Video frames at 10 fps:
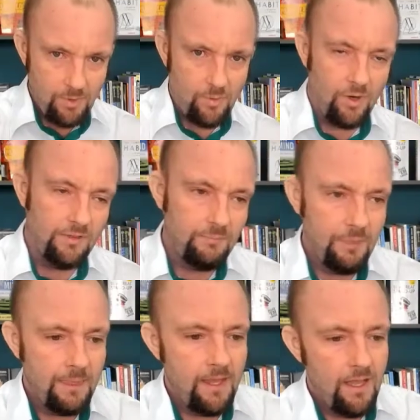1.
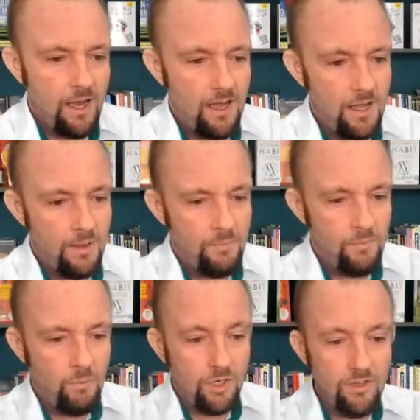
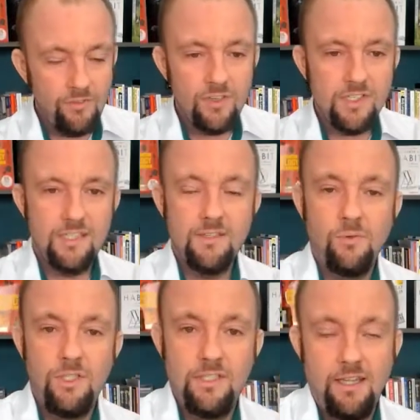One of the first things I want
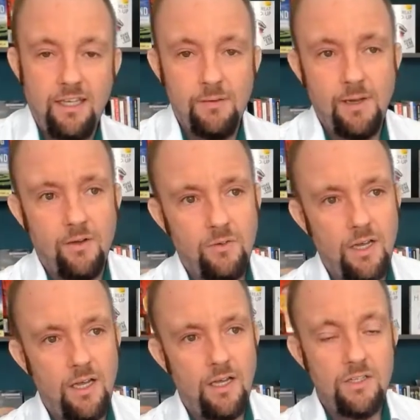you to think about
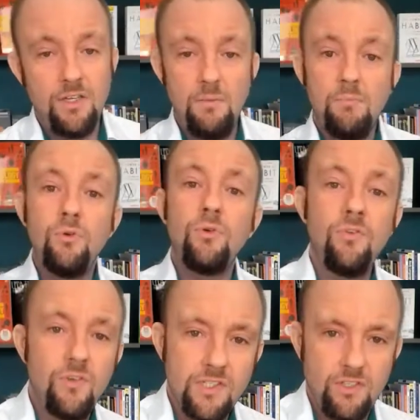to improve
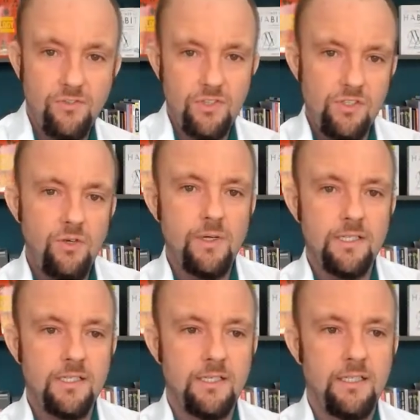yourself as a UX
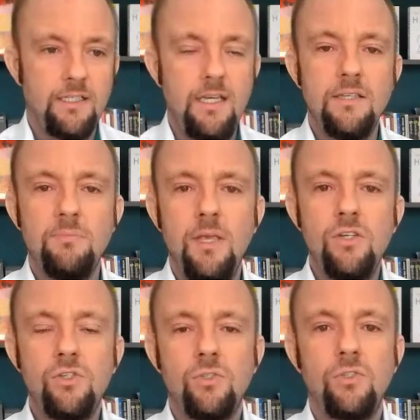designer is make
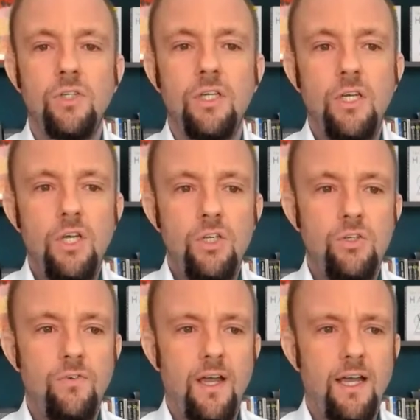sure that you've
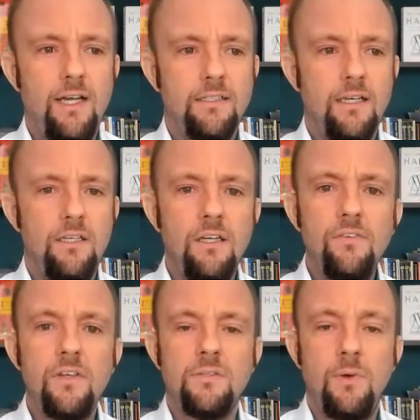had enough
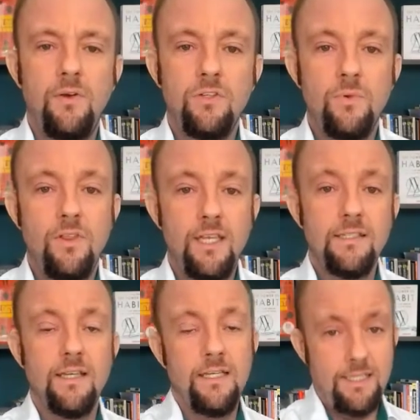experience with things
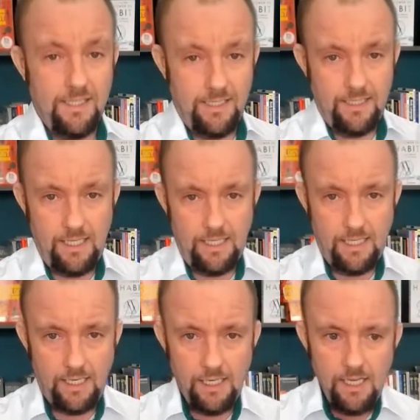like design thinking.
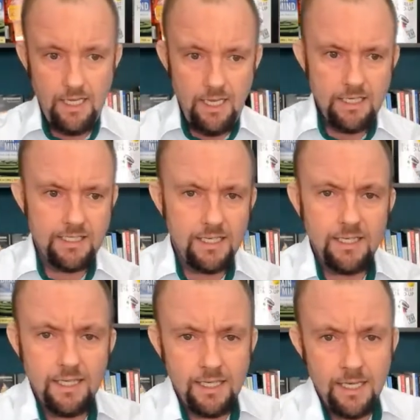Design
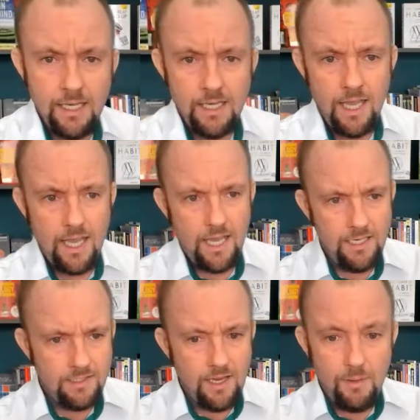thinking
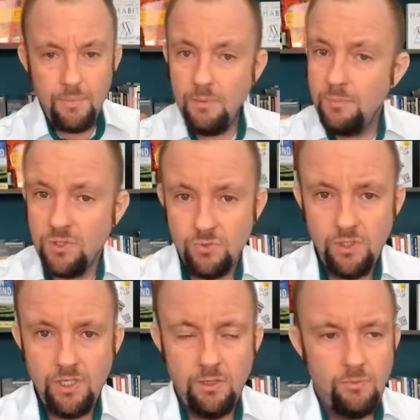is a big buzzword
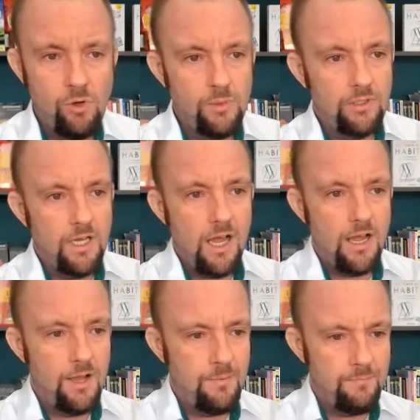at the moment,
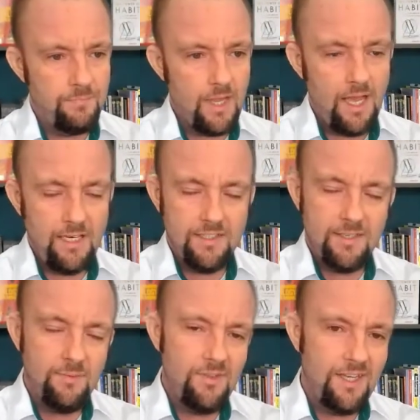and it's
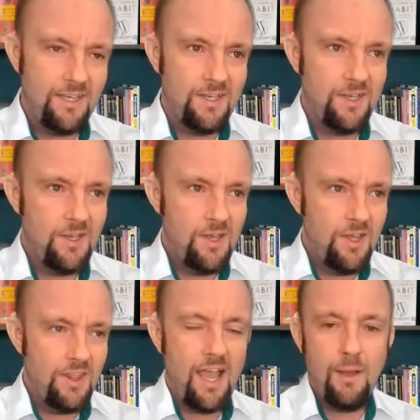something
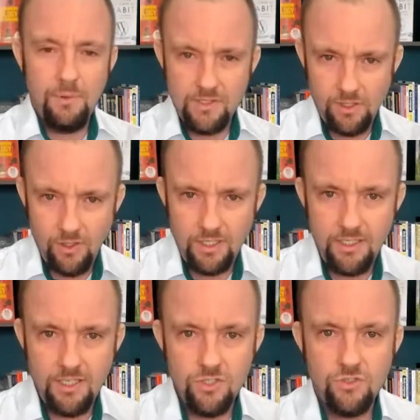that happens a lot in the
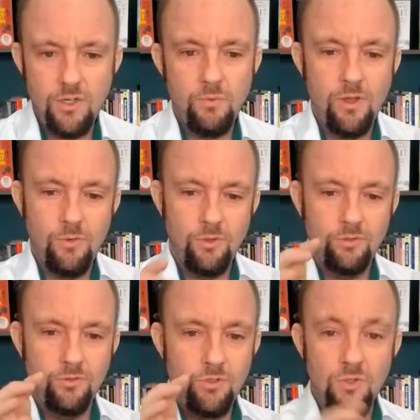industry. We will
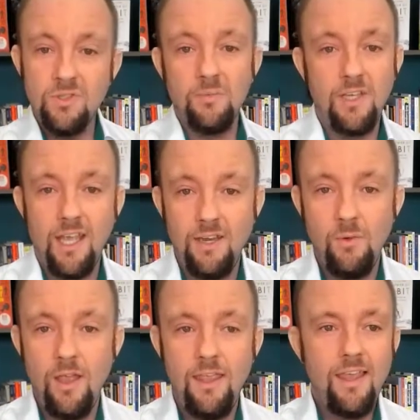do something
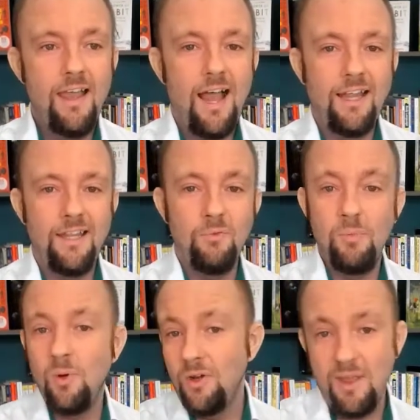anyway and then we'll
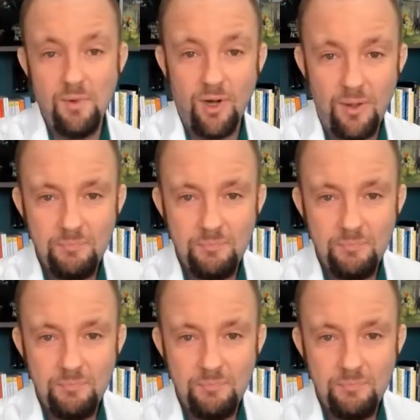put a name on it.